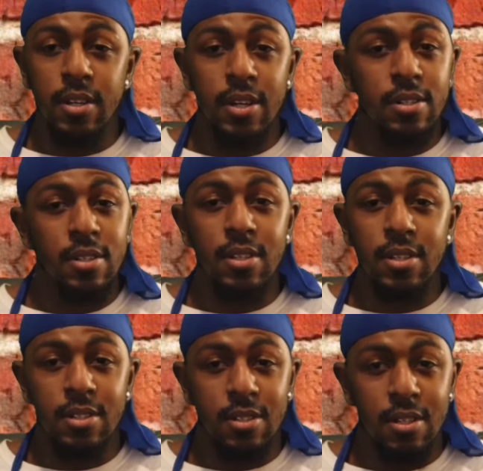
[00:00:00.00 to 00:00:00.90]
got nothing
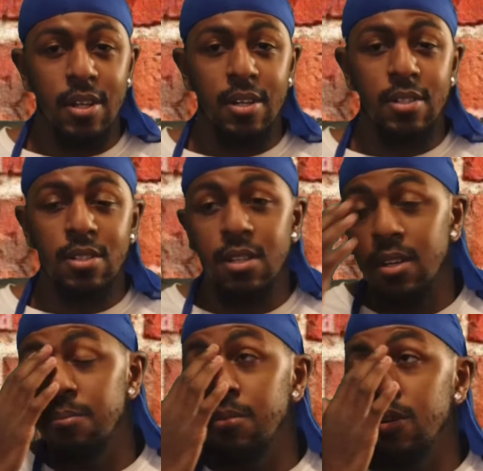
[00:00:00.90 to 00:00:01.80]
against it, like I
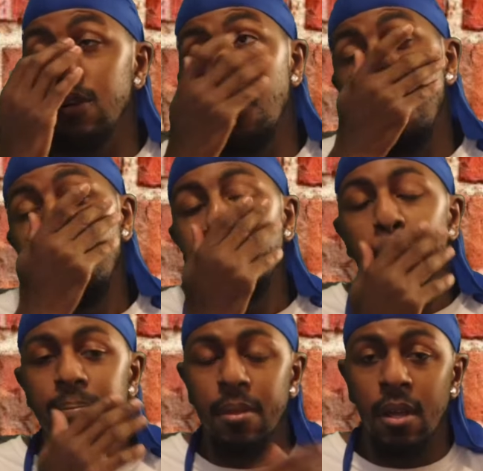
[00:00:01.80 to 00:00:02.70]
said, but
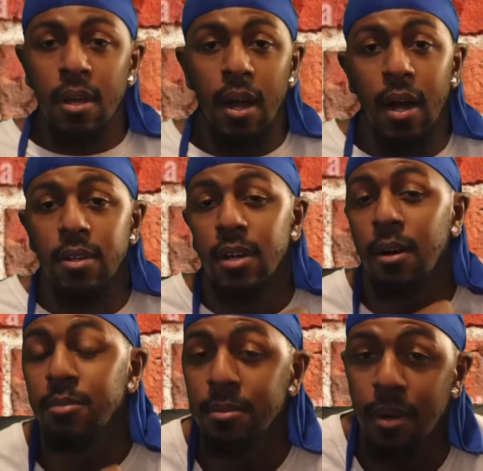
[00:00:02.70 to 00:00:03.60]

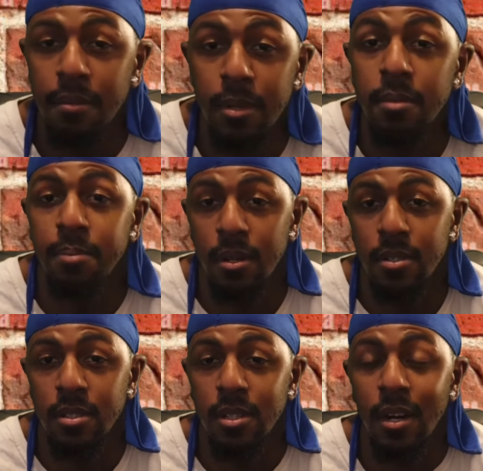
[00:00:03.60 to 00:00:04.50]
I'm talking about me
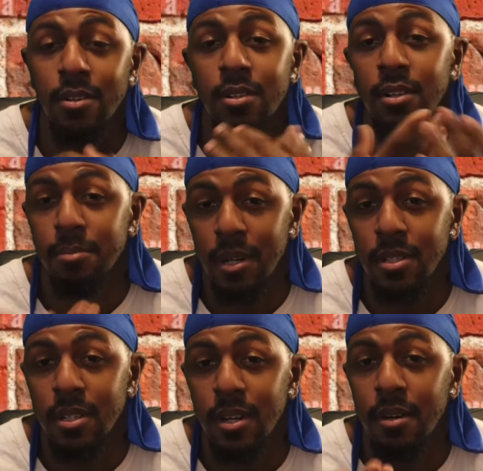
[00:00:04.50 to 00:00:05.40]
personally. I don't know about
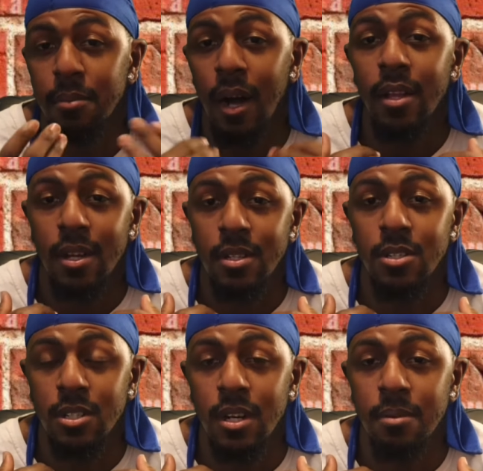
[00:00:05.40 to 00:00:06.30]
y'all, but I like to
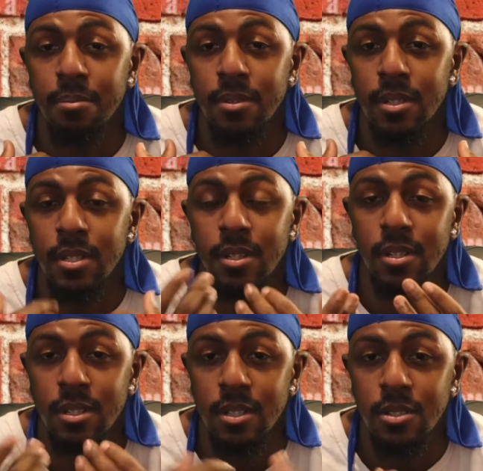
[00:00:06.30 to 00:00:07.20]
shop
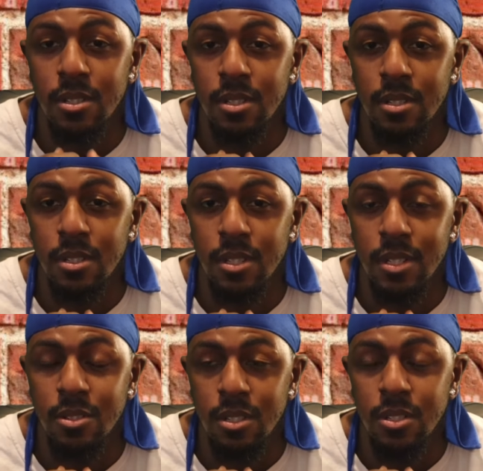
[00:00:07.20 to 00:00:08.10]
in
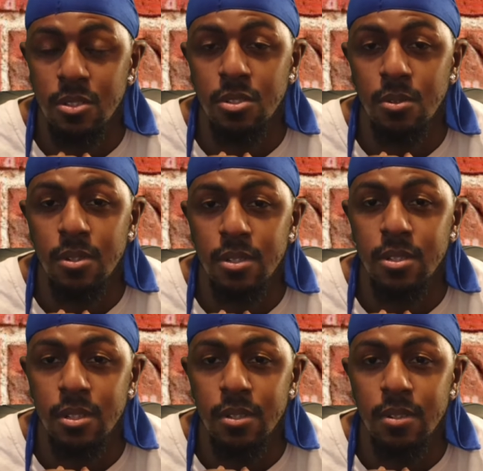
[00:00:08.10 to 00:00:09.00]
stores,
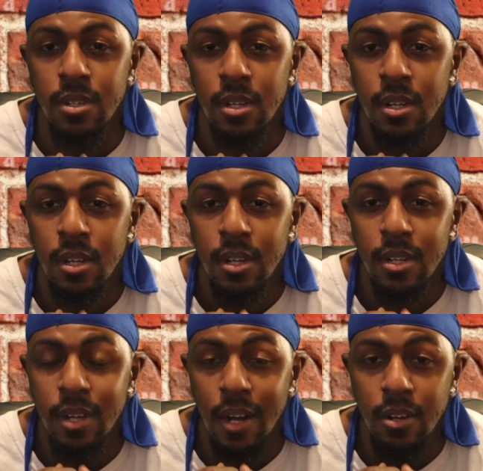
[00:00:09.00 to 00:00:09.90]
though.
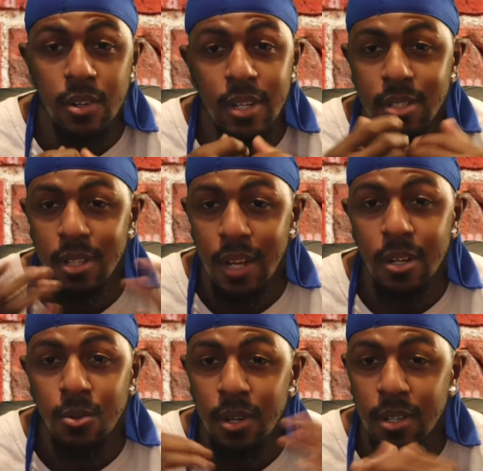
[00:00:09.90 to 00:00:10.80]
I know that's a lot
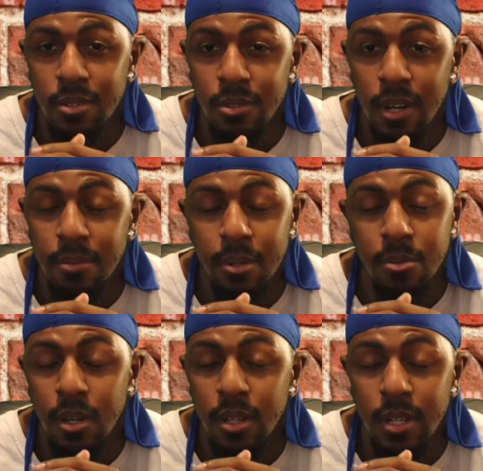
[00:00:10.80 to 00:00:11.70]
of walking around.
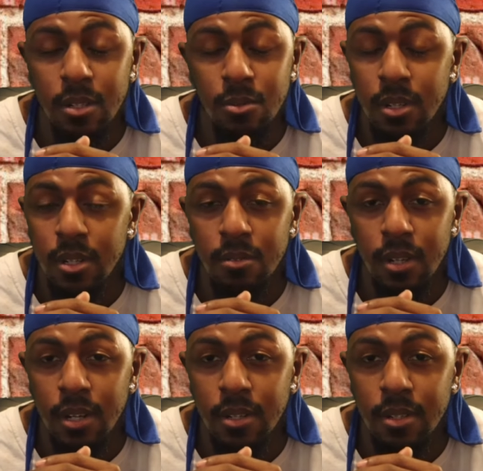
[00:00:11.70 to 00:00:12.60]
People don't like to walk
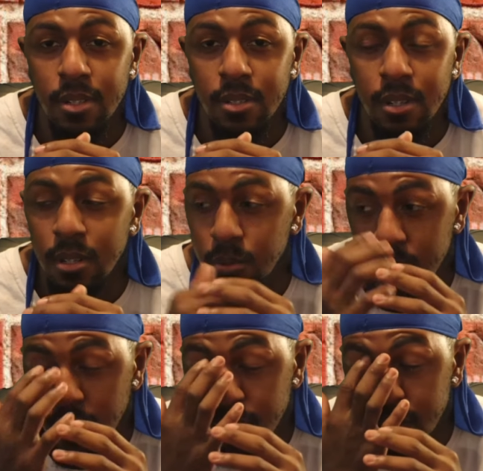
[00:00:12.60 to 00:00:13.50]
around or
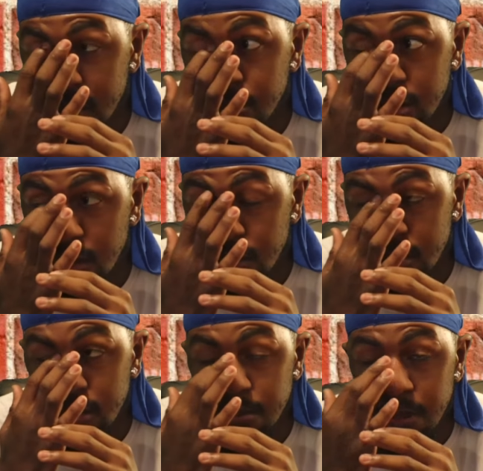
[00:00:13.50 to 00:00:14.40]
whatever in them
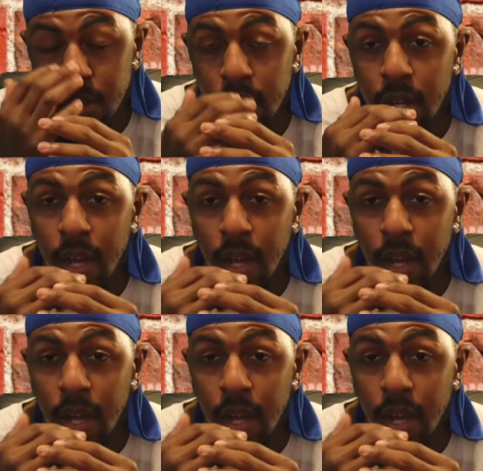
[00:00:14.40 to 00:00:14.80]
stores, but